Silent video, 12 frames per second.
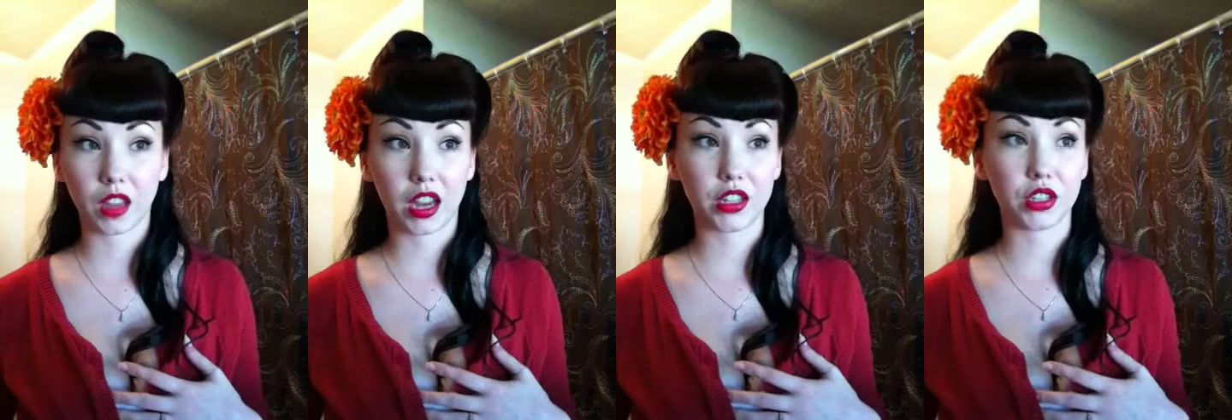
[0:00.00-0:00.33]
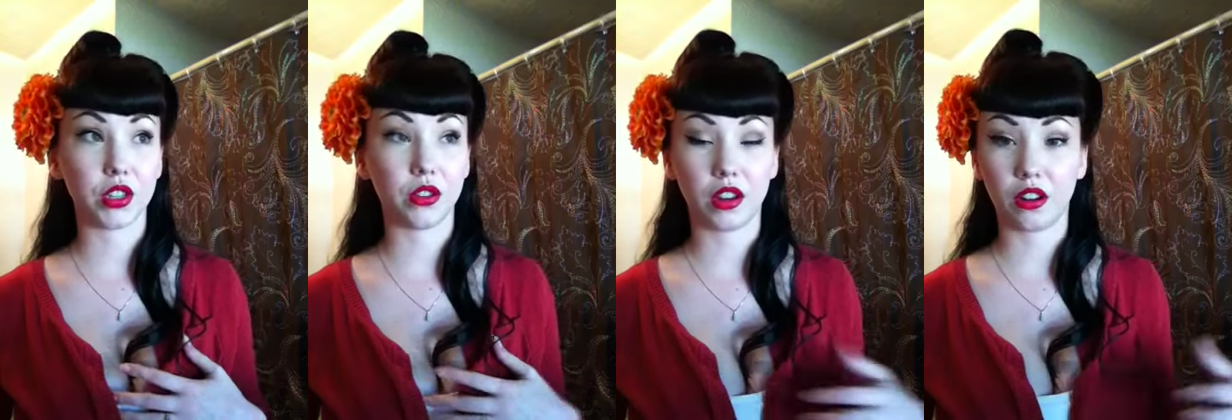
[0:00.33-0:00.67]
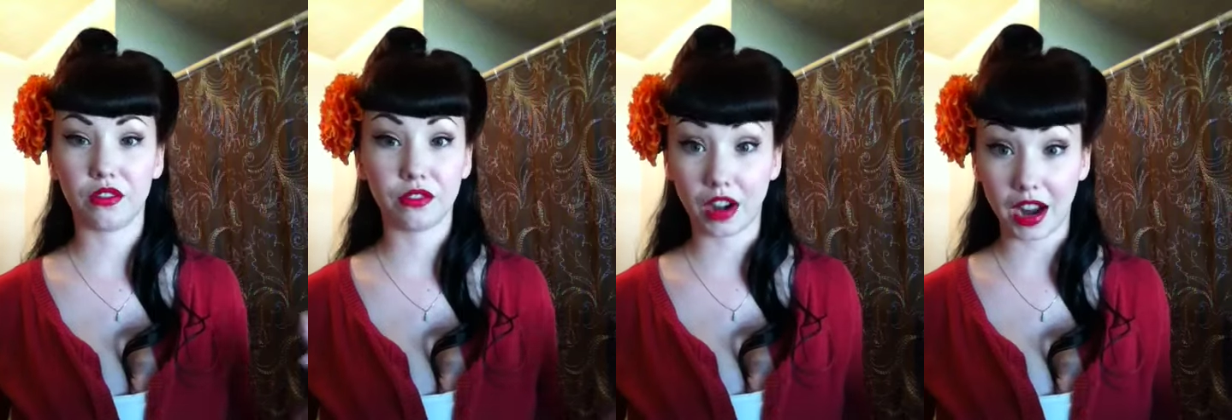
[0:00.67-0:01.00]
I just know that
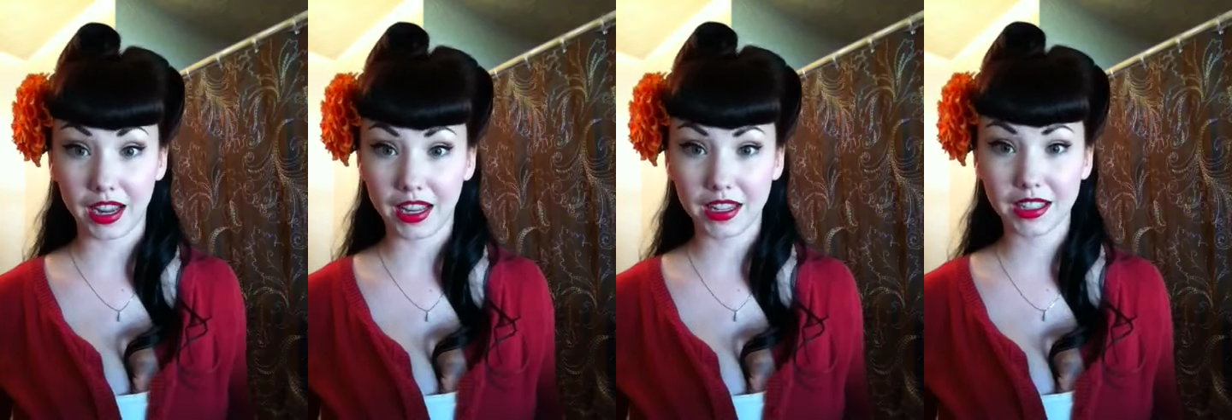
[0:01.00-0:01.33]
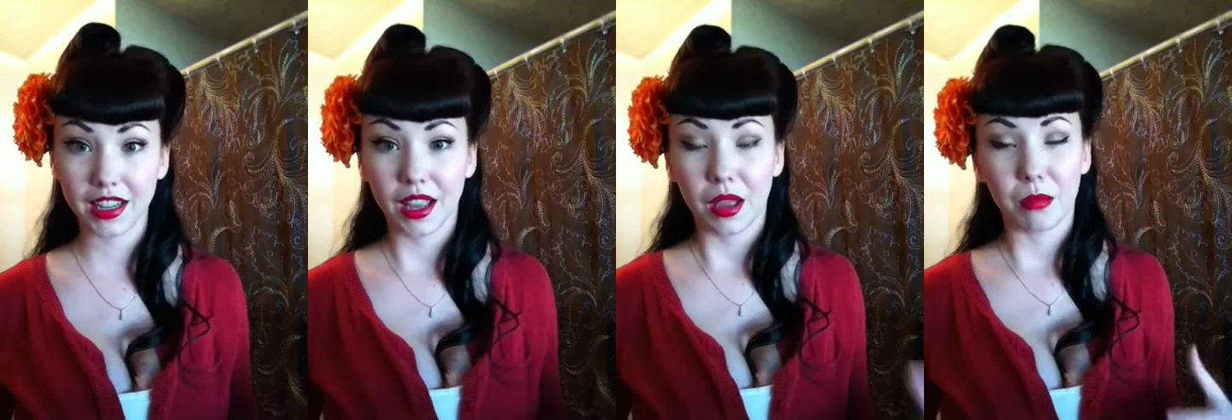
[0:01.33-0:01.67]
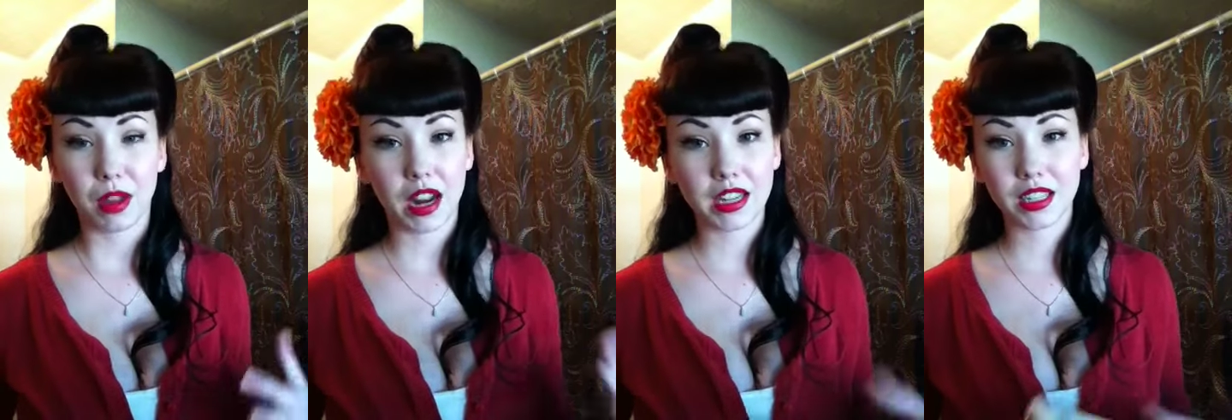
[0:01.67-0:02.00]
I'll fry it,
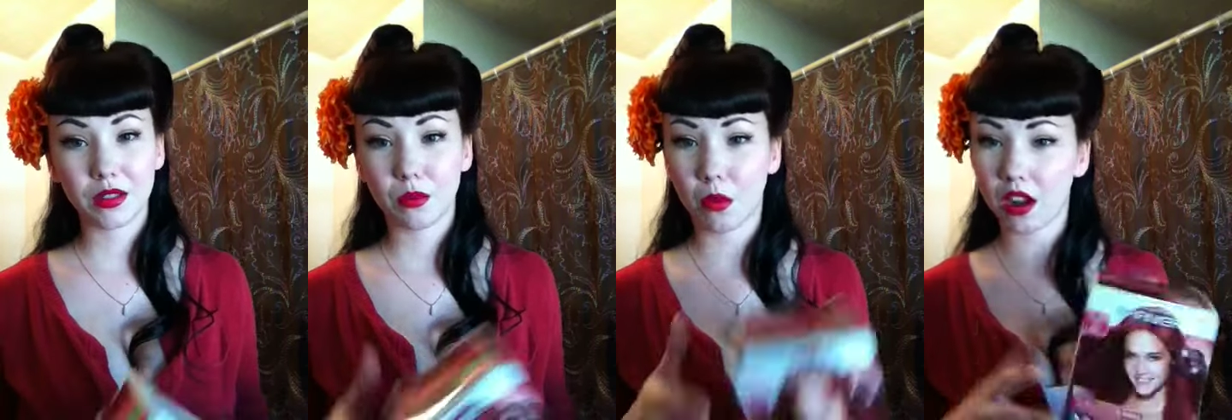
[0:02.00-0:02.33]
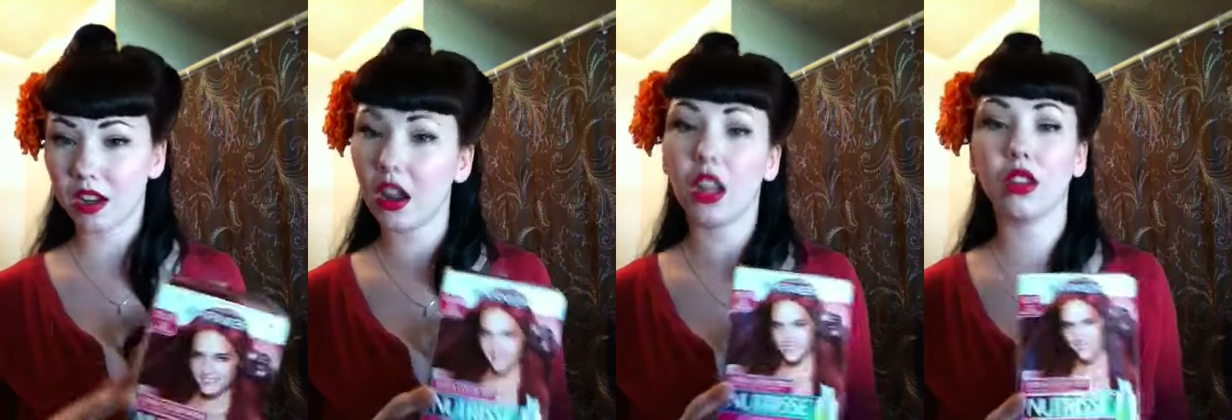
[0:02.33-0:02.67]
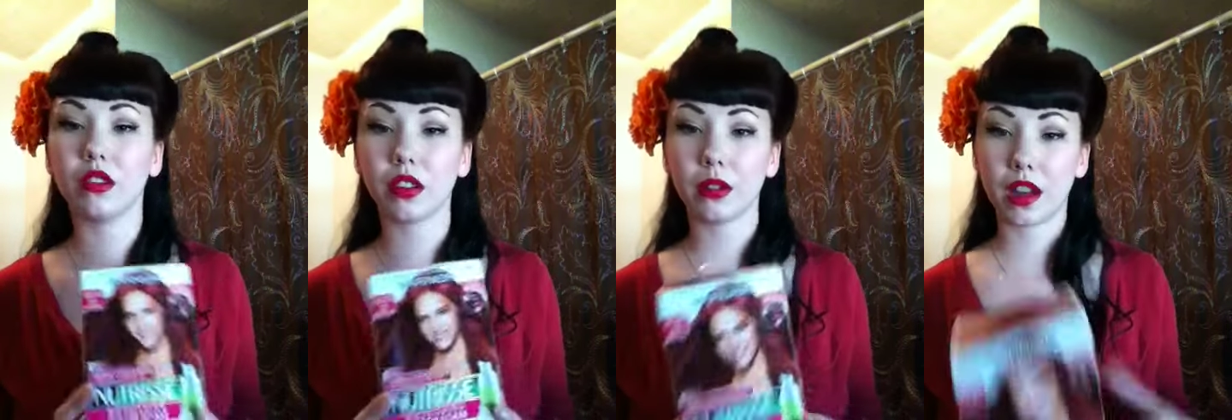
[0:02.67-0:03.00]
but I didn't want it all
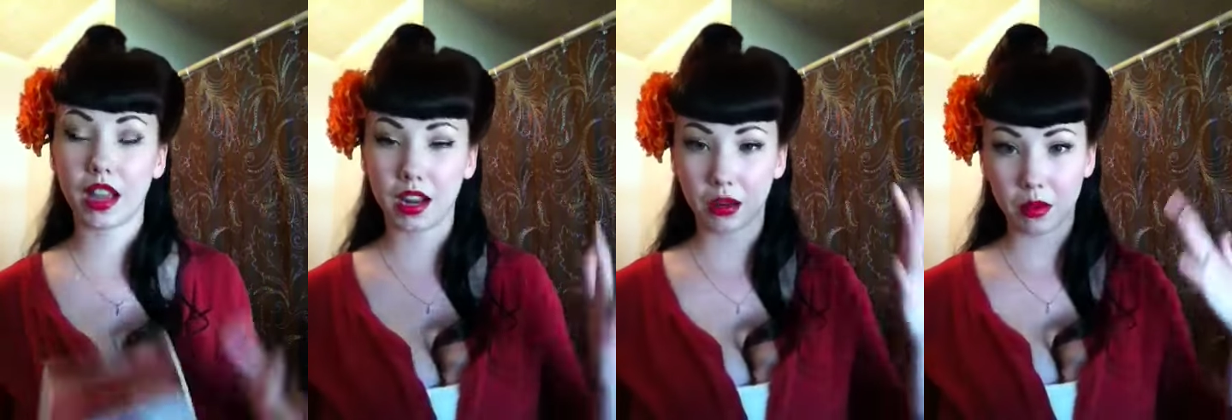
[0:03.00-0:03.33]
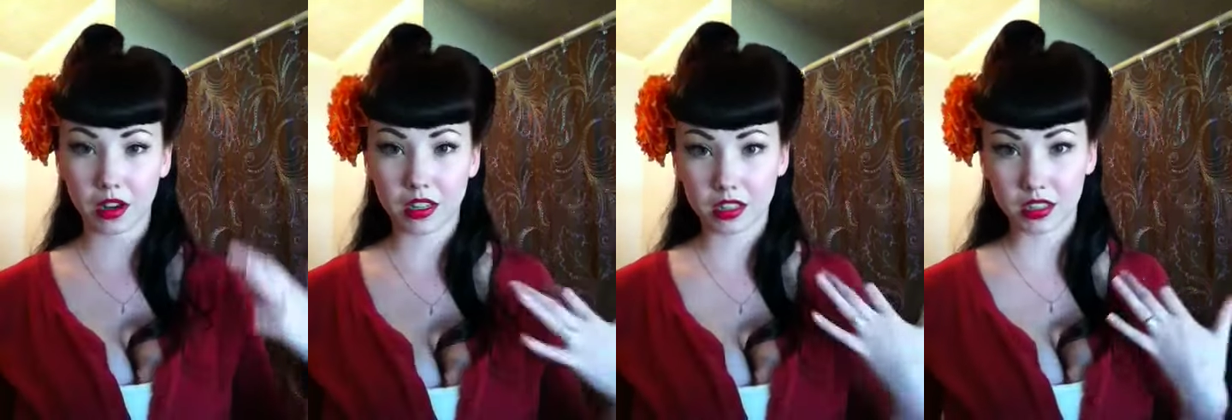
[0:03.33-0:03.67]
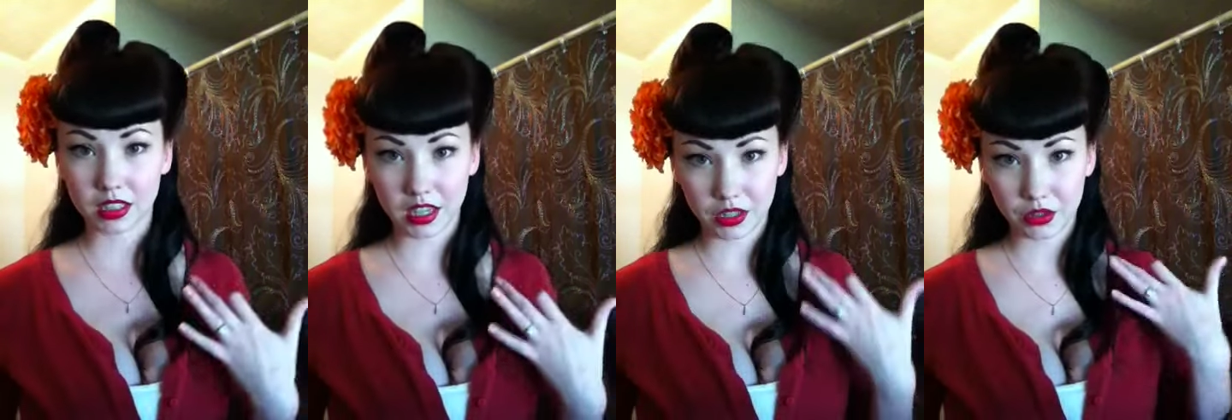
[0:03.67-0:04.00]
over red. I wanted to
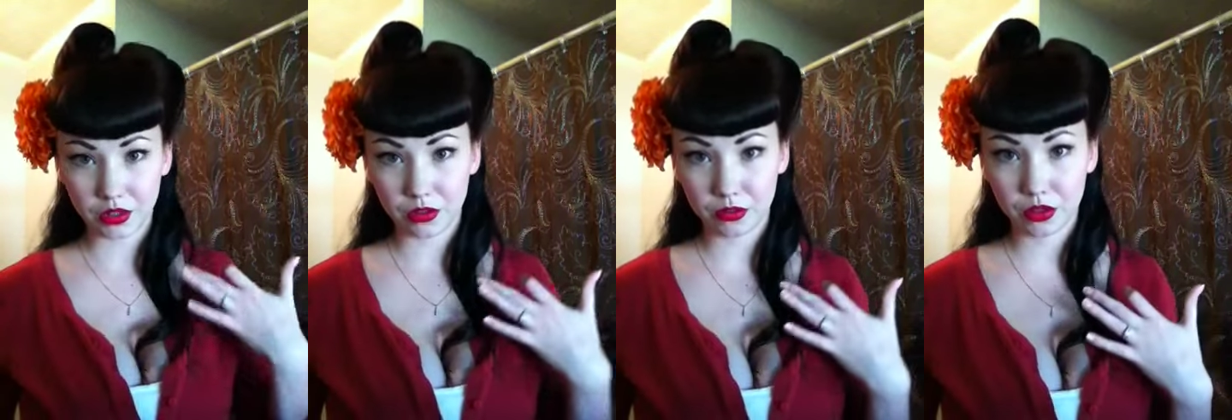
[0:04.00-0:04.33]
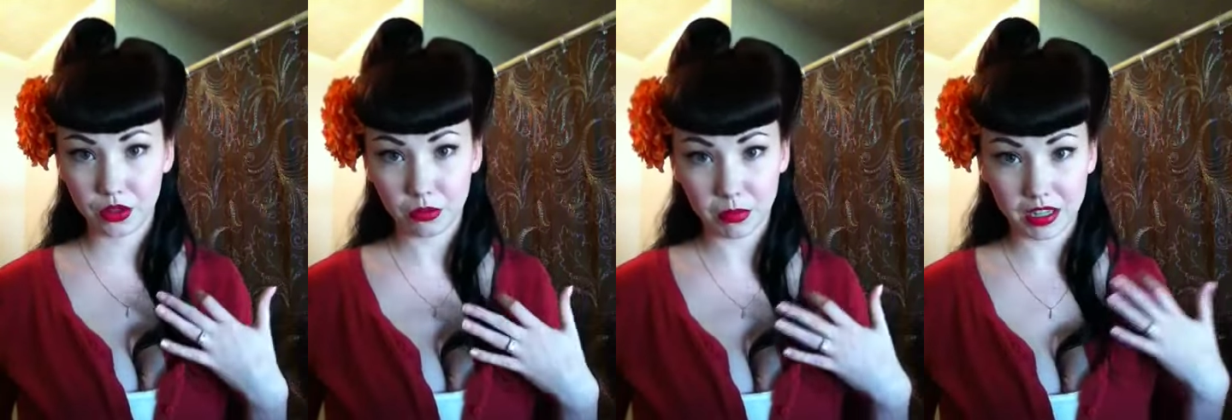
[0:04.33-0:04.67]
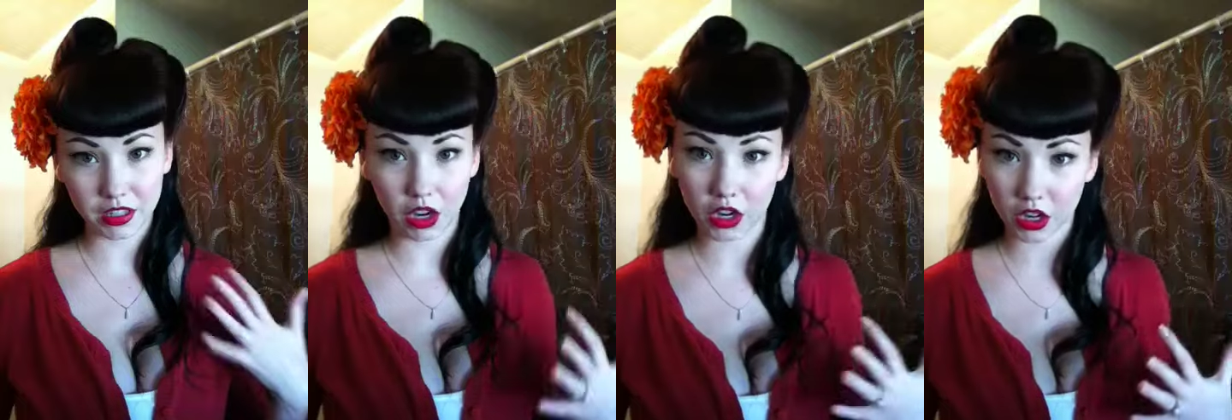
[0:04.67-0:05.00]
stay true to my
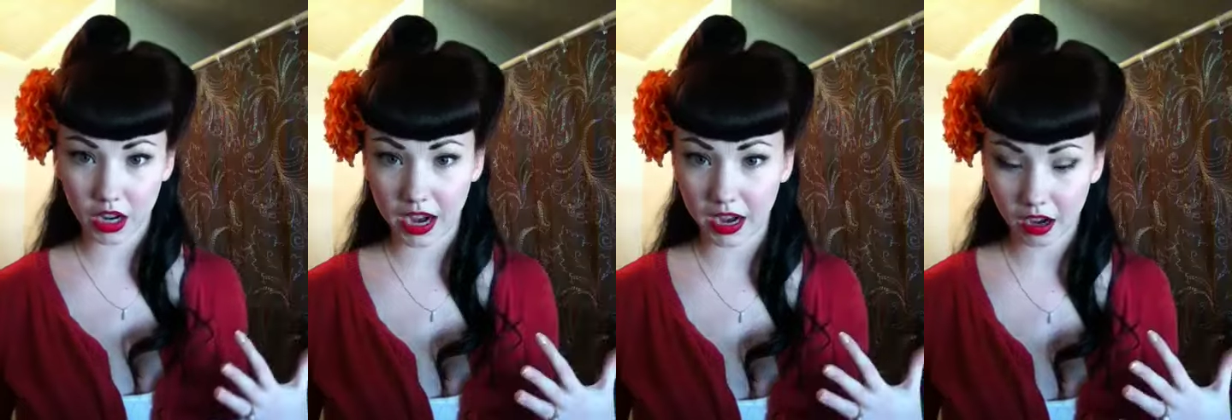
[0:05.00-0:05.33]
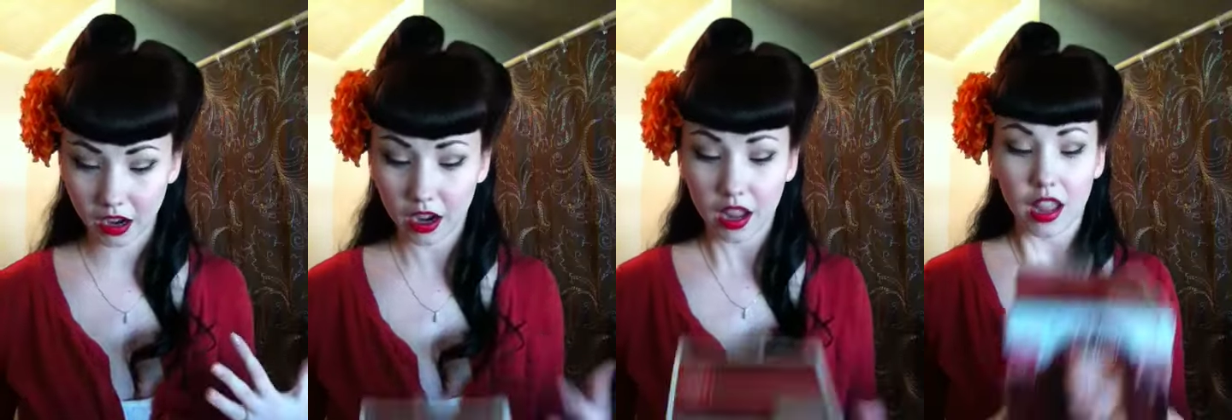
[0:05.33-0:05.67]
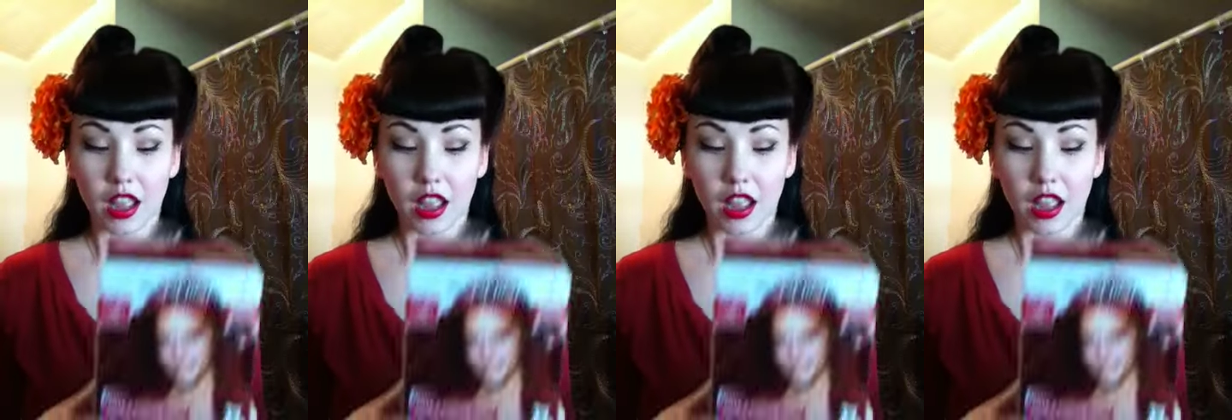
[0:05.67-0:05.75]
darker hair.